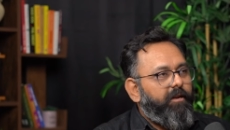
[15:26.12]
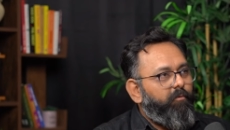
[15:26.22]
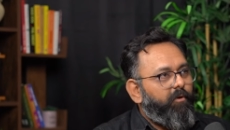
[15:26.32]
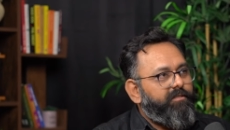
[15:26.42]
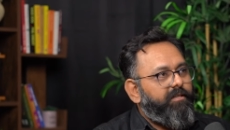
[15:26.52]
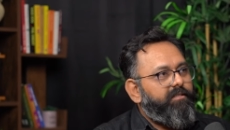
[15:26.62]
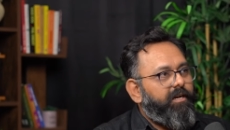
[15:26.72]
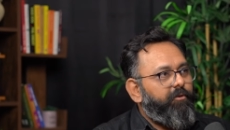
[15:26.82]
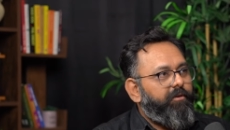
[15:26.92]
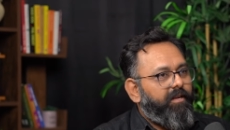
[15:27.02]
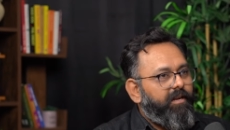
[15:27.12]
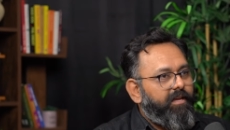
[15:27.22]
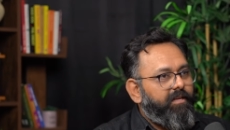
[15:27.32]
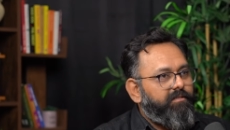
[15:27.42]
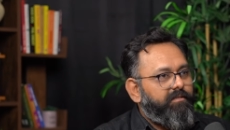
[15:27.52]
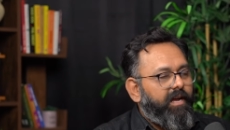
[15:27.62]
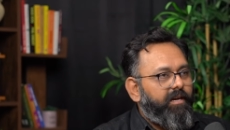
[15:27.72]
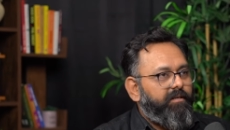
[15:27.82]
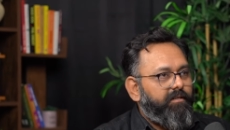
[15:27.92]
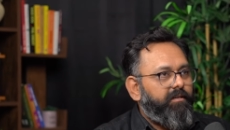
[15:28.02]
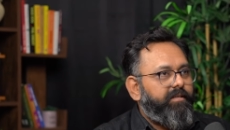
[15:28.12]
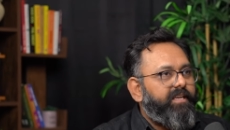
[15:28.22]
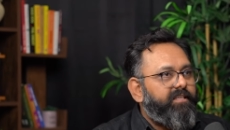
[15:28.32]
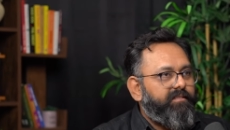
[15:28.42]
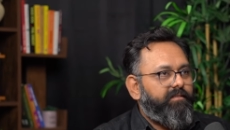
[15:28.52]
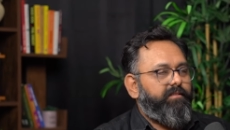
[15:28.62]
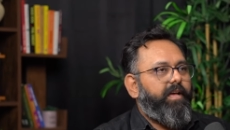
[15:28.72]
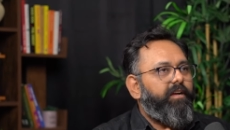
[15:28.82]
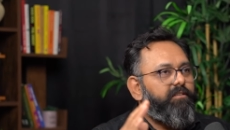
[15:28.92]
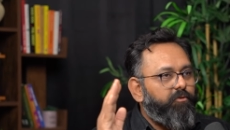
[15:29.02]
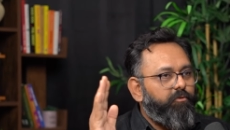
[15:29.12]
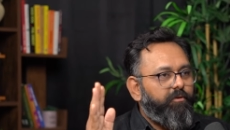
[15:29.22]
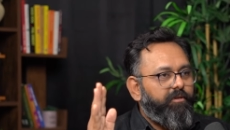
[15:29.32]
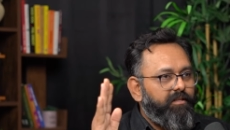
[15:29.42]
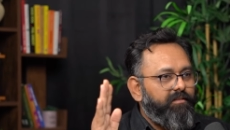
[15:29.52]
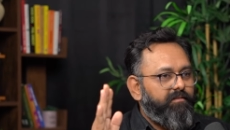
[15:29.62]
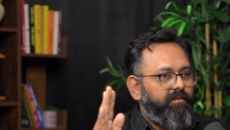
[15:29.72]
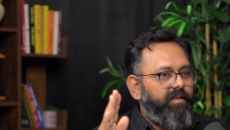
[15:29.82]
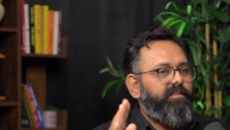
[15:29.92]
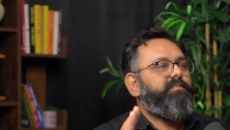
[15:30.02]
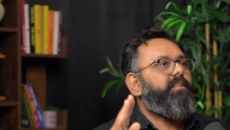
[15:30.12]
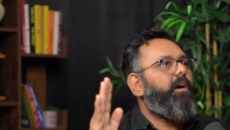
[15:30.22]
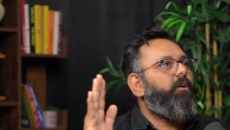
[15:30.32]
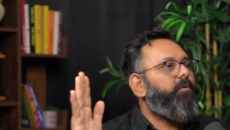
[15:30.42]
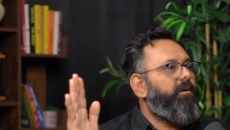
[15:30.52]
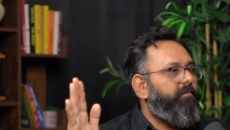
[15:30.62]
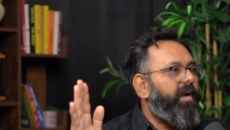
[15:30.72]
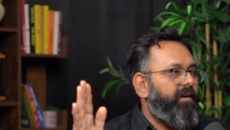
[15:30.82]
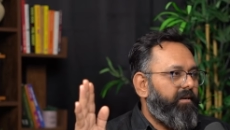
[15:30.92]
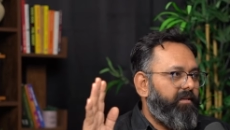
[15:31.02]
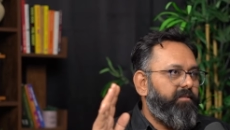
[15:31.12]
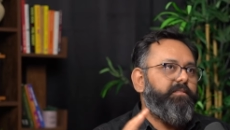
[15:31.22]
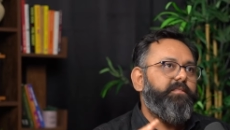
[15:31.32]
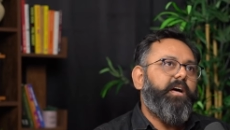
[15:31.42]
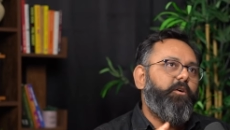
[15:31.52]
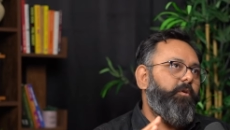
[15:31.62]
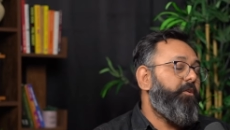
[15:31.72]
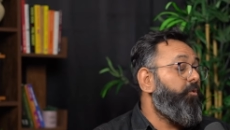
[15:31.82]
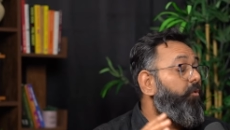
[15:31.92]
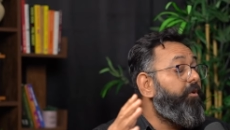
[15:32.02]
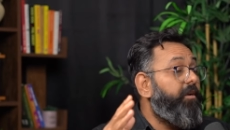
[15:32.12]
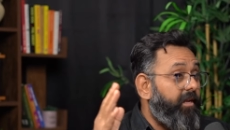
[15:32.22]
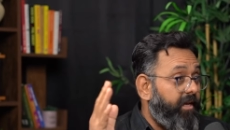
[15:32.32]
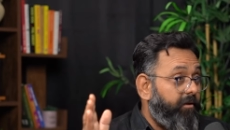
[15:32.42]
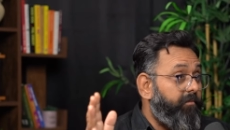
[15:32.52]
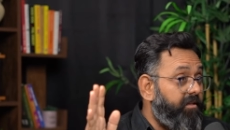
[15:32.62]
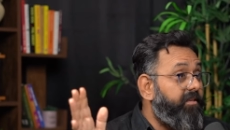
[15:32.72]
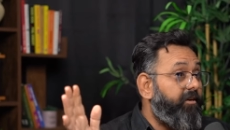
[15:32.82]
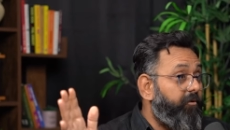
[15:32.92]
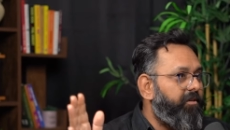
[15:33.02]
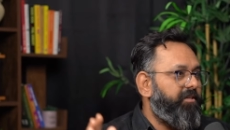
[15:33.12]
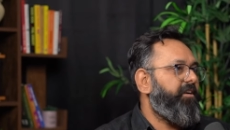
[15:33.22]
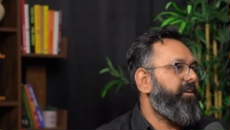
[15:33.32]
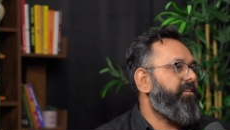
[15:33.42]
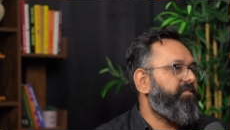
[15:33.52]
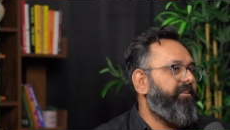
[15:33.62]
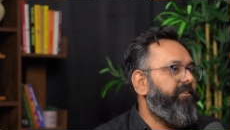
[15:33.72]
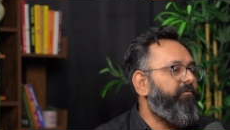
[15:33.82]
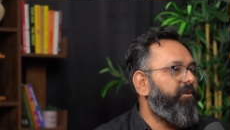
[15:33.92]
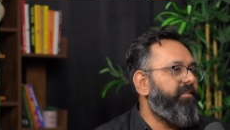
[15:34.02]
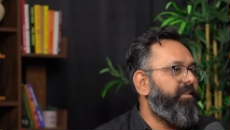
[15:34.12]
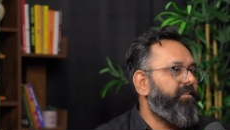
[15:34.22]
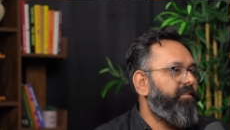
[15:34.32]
was it that you realized that yes, Nayak's Tutorials is now a brand, is now a known name in the education industry? When was it?